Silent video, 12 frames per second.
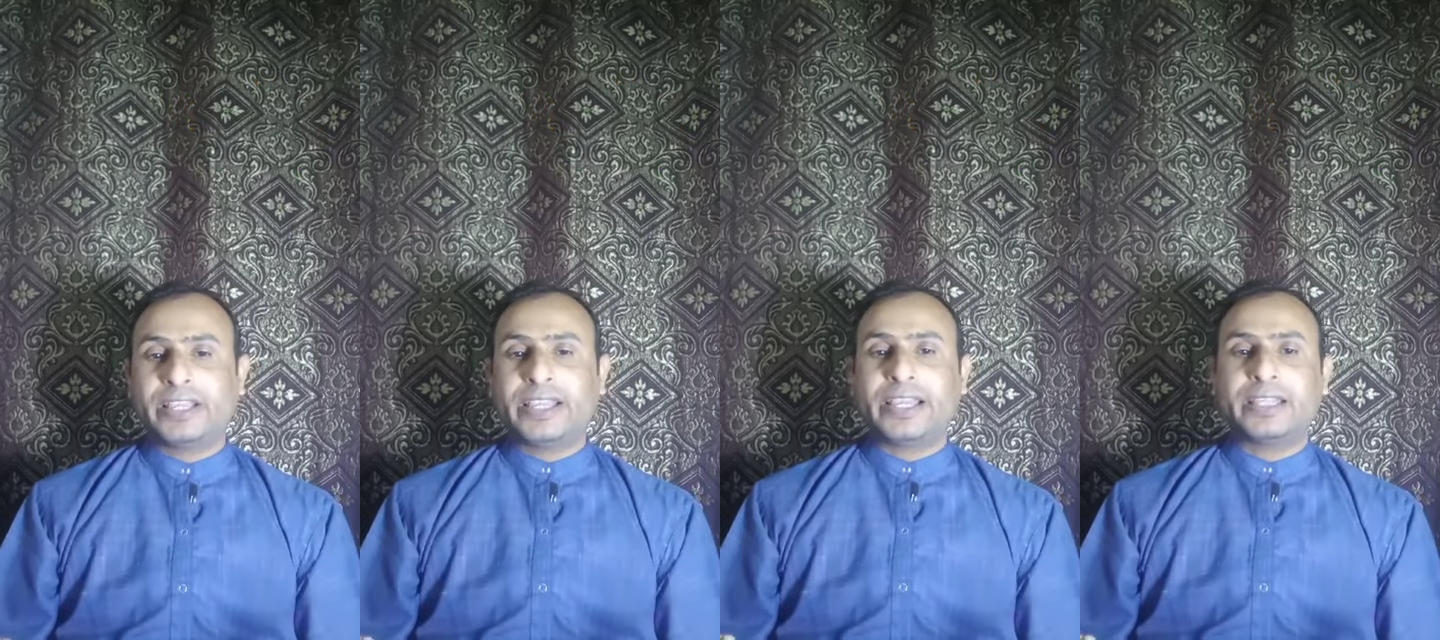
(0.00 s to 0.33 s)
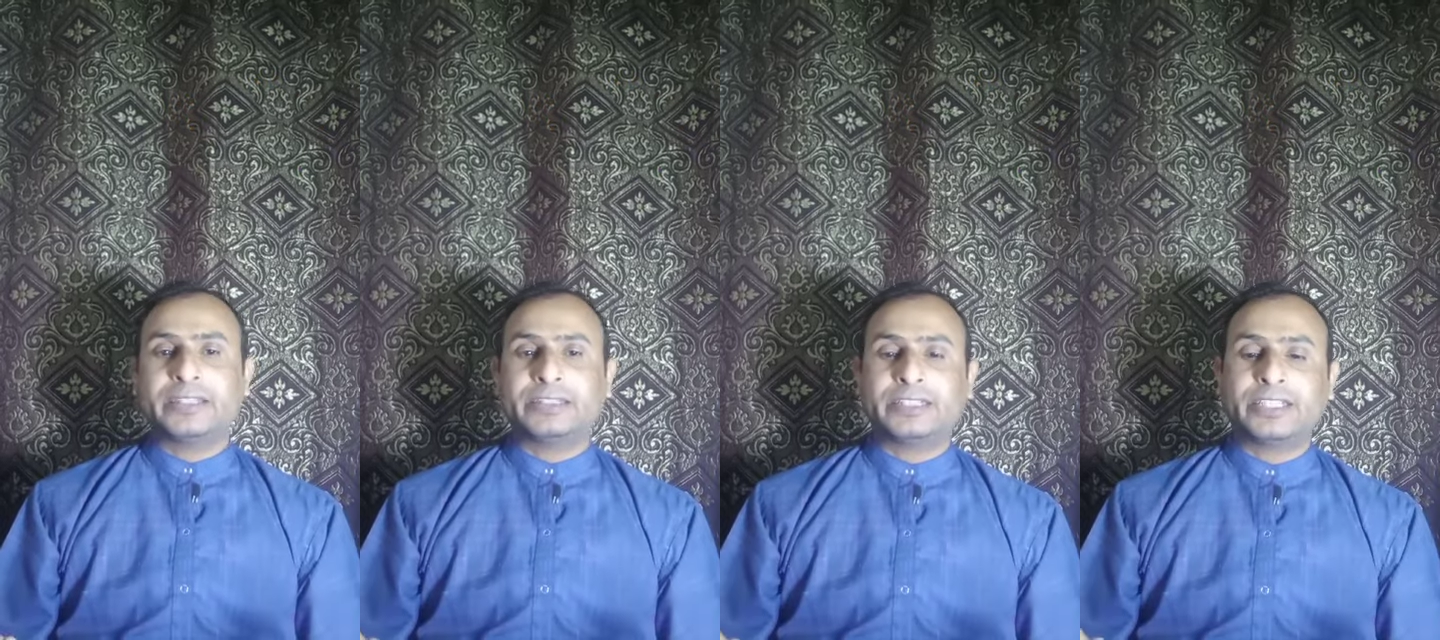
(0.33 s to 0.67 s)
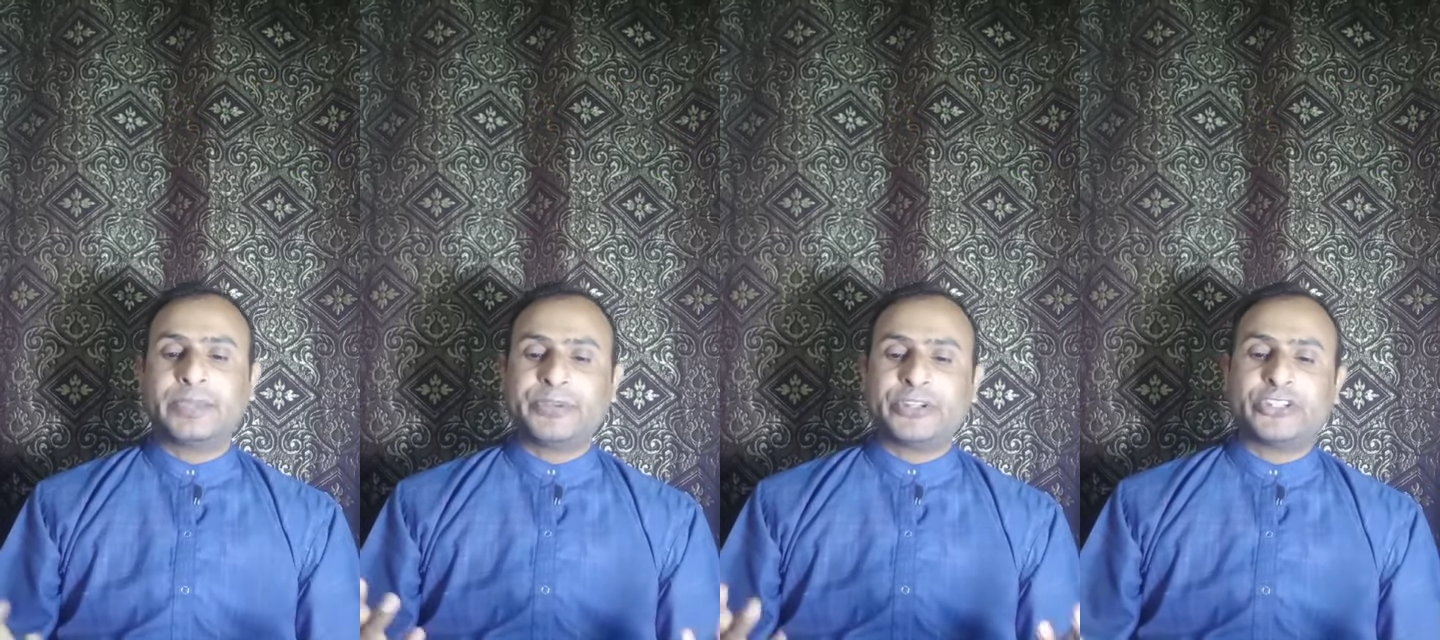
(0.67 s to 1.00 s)
and
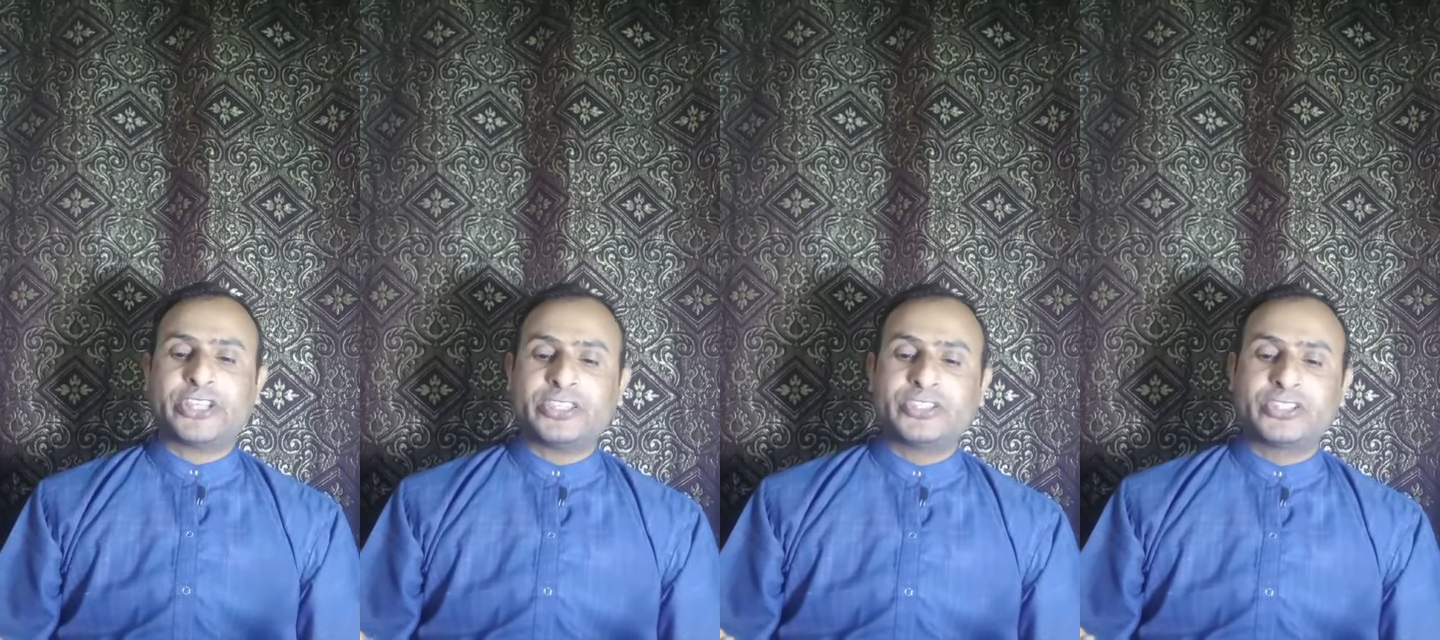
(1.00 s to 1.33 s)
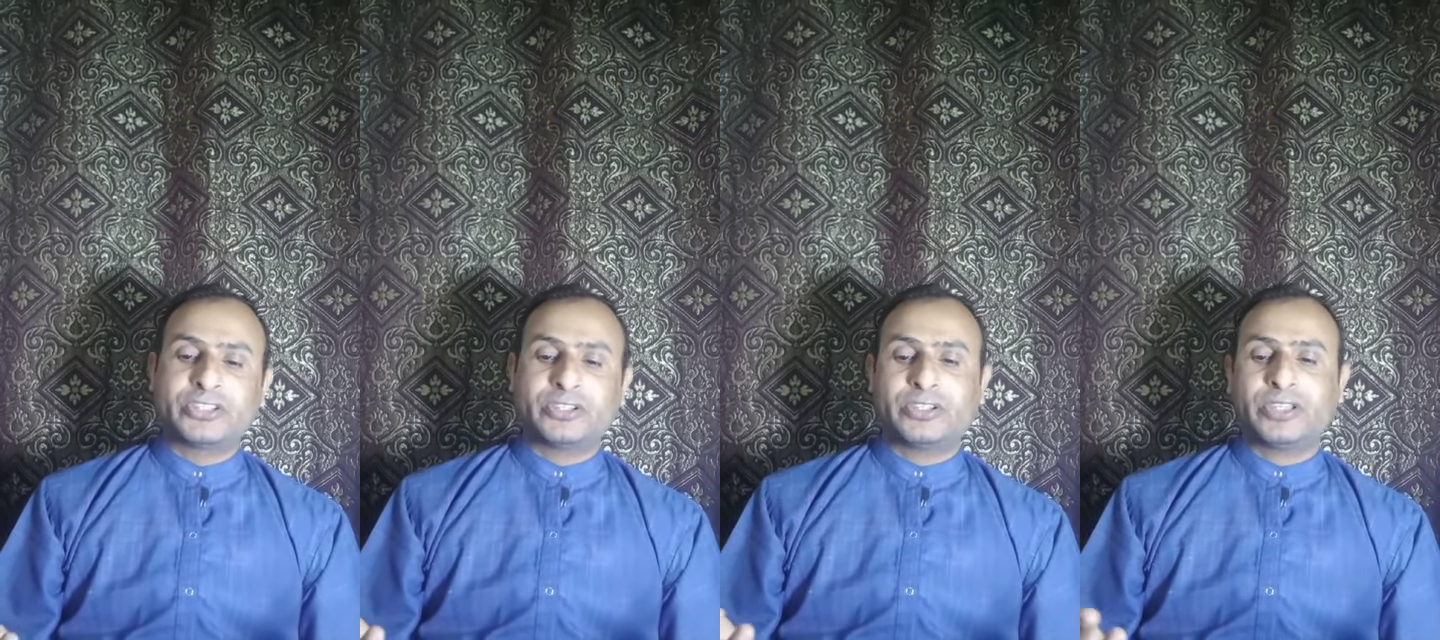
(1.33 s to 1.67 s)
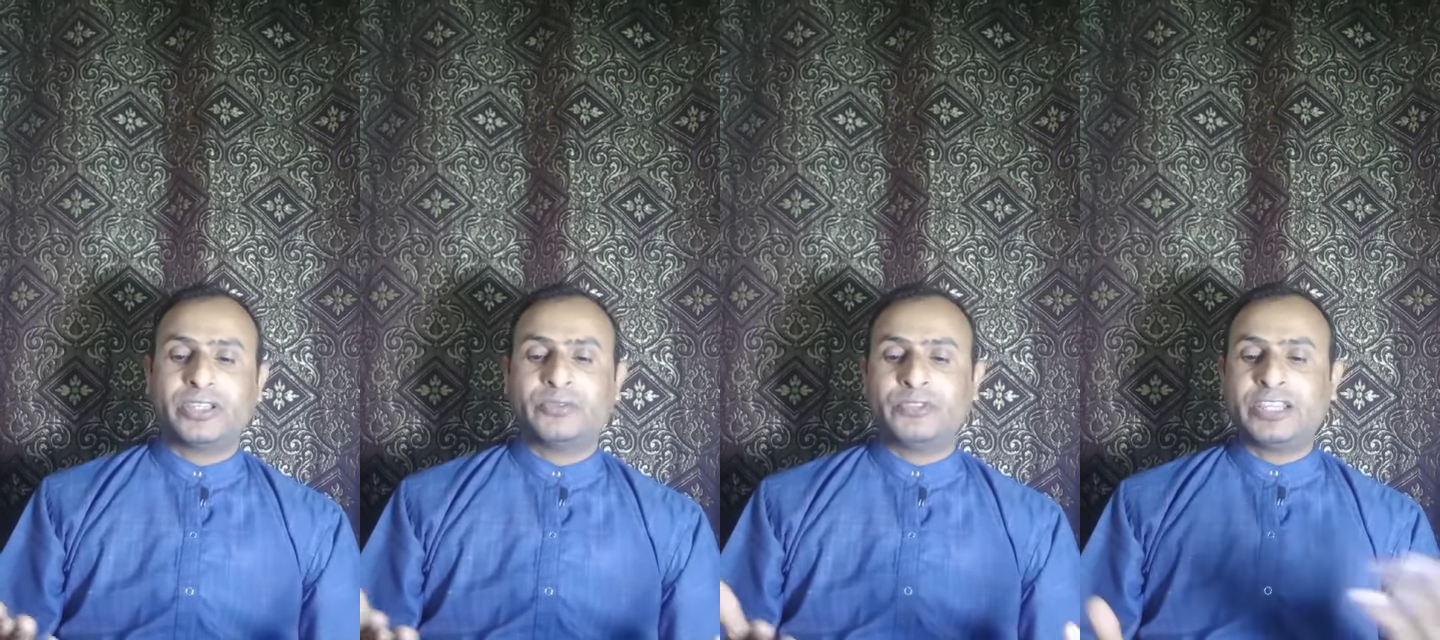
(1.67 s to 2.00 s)
keep in touch
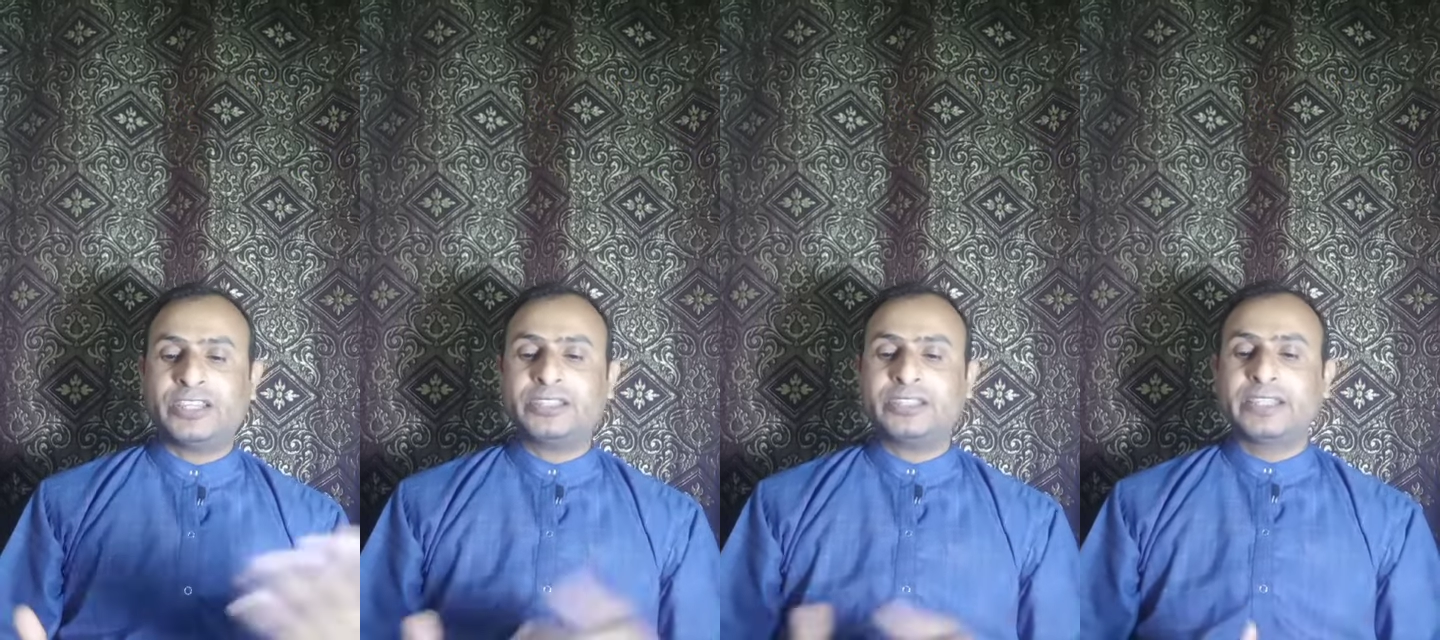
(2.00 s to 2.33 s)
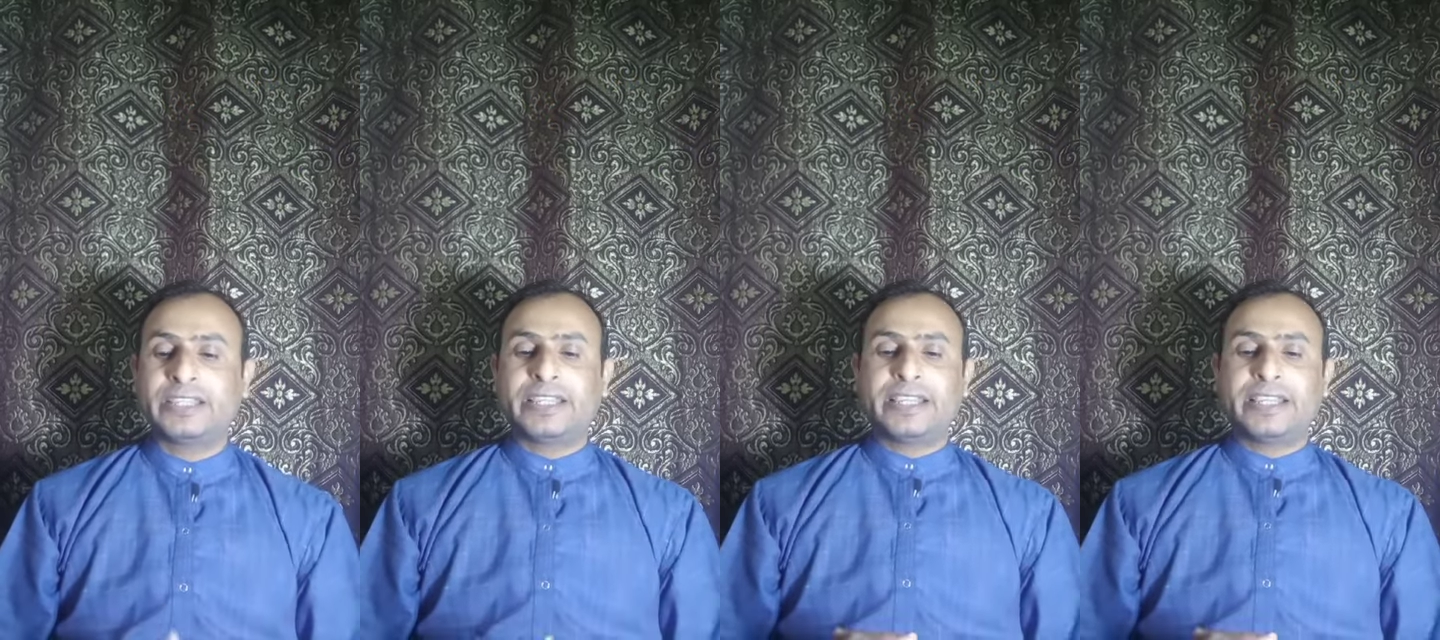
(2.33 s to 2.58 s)
with us.